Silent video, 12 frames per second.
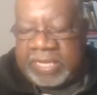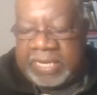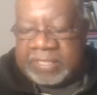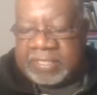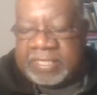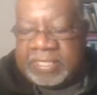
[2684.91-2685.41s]

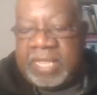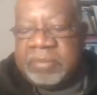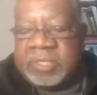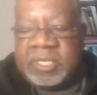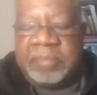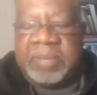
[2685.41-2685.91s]
and it
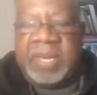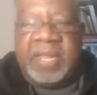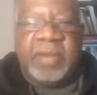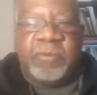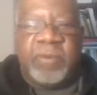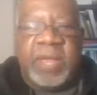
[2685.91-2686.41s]
seems
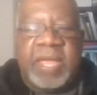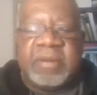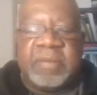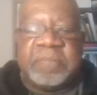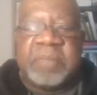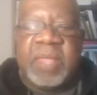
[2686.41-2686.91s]
completely
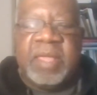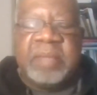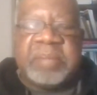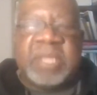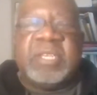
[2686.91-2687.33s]
random, but